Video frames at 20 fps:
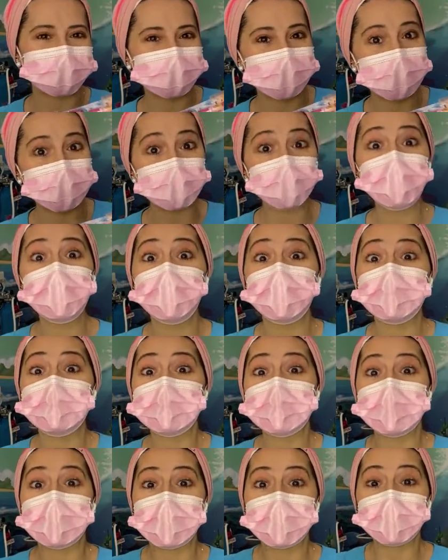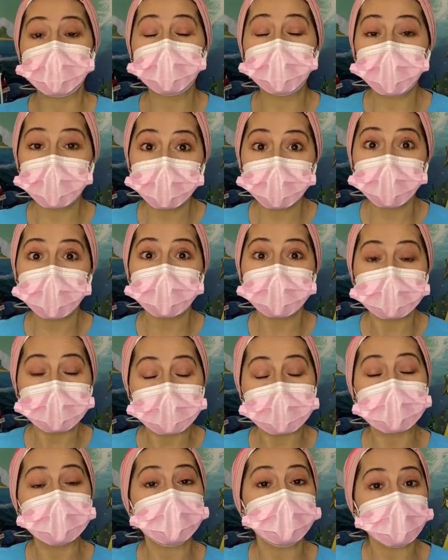does that. Oh, and more
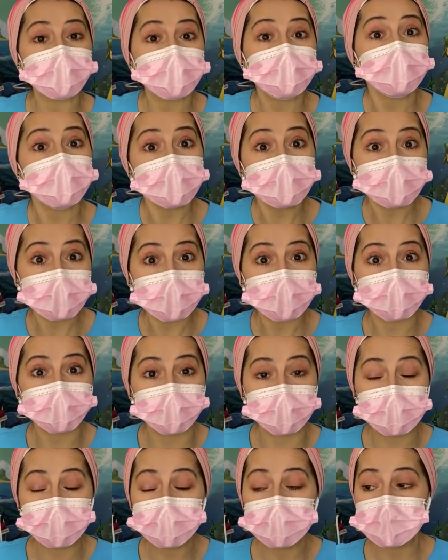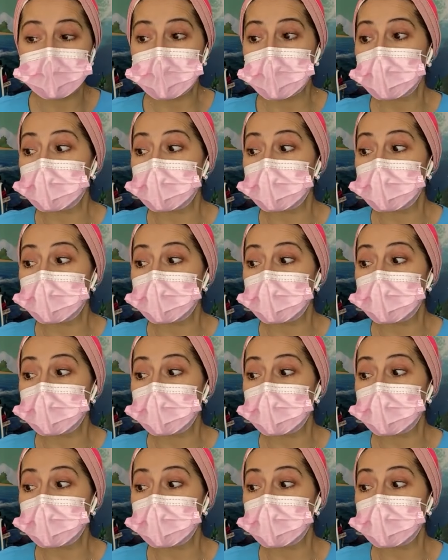importantly, it's not just to have fun,